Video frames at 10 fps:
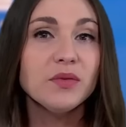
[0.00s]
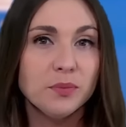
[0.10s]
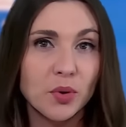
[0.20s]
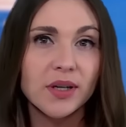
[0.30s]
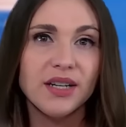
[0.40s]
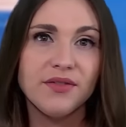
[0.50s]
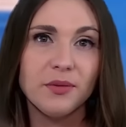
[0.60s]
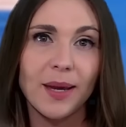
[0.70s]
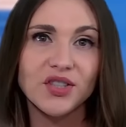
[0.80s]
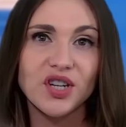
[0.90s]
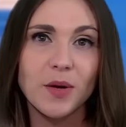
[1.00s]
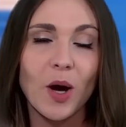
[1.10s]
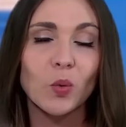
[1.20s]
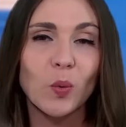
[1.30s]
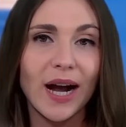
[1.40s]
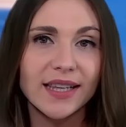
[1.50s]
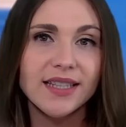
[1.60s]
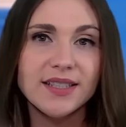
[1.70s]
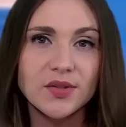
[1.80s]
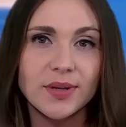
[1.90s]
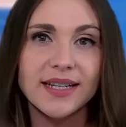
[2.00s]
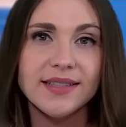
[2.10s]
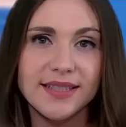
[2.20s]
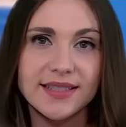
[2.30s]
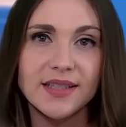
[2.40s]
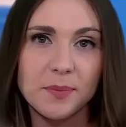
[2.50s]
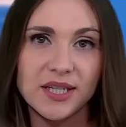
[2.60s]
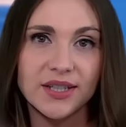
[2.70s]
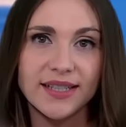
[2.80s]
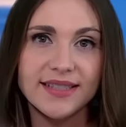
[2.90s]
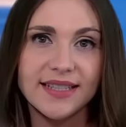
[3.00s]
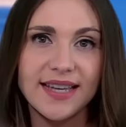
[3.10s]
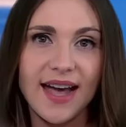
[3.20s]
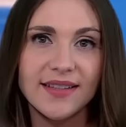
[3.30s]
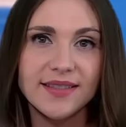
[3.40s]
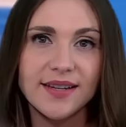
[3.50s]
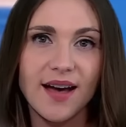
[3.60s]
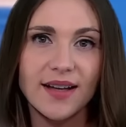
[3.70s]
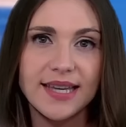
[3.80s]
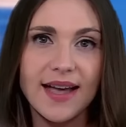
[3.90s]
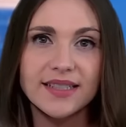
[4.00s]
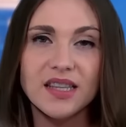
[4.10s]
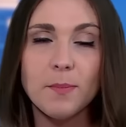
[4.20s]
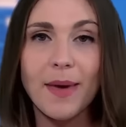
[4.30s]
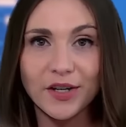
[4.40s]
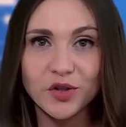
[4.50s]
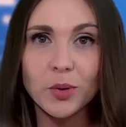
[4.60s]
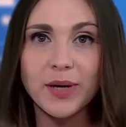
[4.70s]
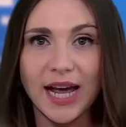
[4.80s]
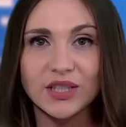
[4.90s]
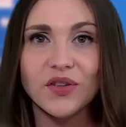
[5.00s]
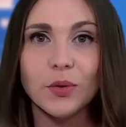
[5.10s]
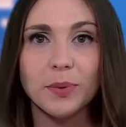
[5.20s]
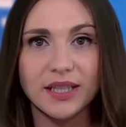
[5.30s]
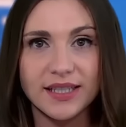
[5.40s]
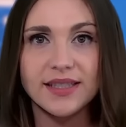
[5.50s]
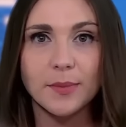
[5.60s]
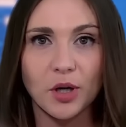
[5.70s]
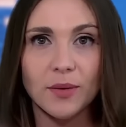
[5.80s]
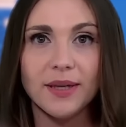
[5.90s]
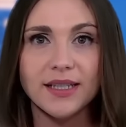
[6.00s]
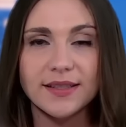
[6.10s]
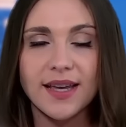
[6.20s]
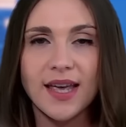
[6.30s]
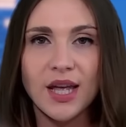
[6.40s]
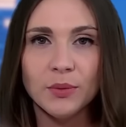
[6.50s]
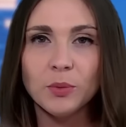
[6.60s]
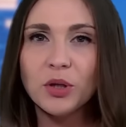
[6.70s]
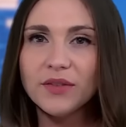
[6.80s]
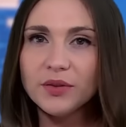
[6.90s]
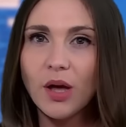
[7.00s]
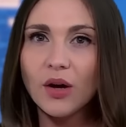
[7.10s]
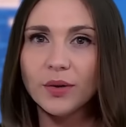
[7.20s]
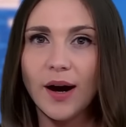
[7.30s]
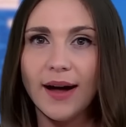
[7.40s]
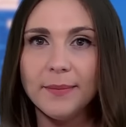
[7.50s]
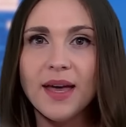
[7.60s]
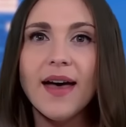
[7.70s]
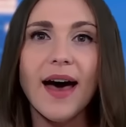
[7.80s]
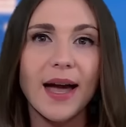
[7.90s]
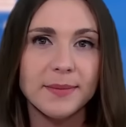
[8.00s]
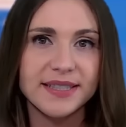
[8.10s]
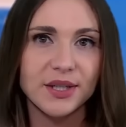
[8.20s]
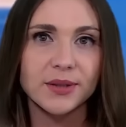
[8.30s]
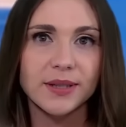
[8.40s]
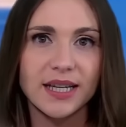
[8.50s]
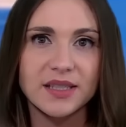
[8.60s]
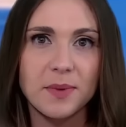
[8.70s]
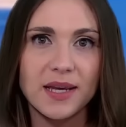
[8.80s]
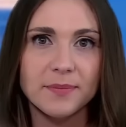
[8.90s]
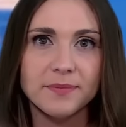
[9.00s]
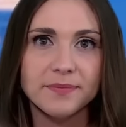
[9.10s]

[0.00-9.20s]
with more information about Riley Strain's disappearance is asked to contact the Metro Nashville Police Department. Reporting for Law&Crime, I'm Sierra Gillespie.